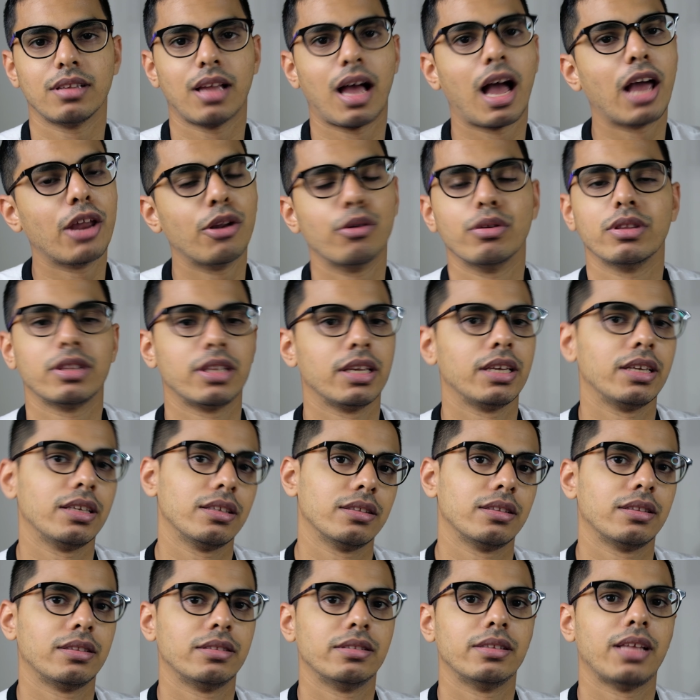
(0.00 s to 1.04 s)
I don't
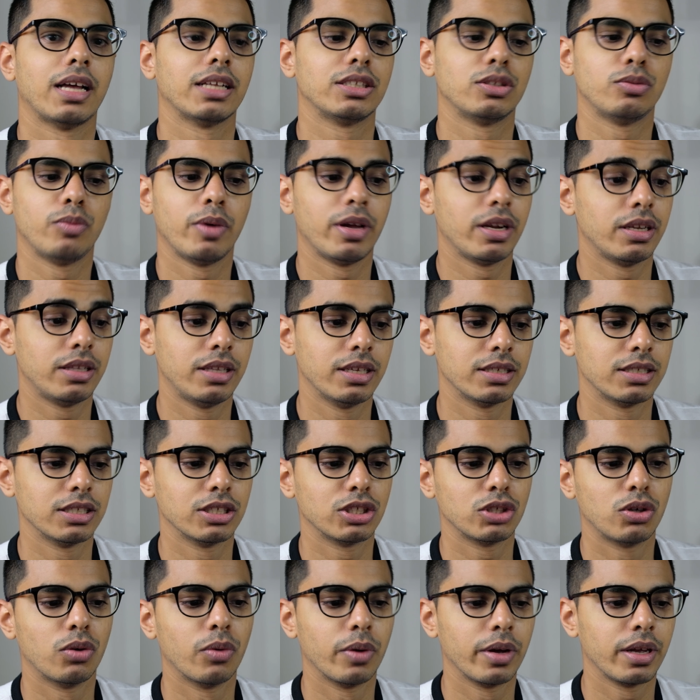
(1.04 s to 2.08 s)
think that's where this
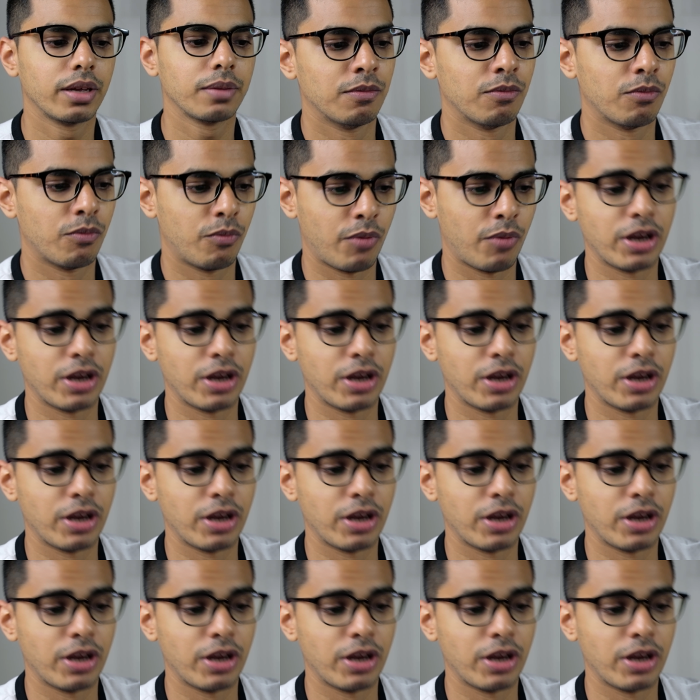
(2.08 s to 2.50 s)
is going.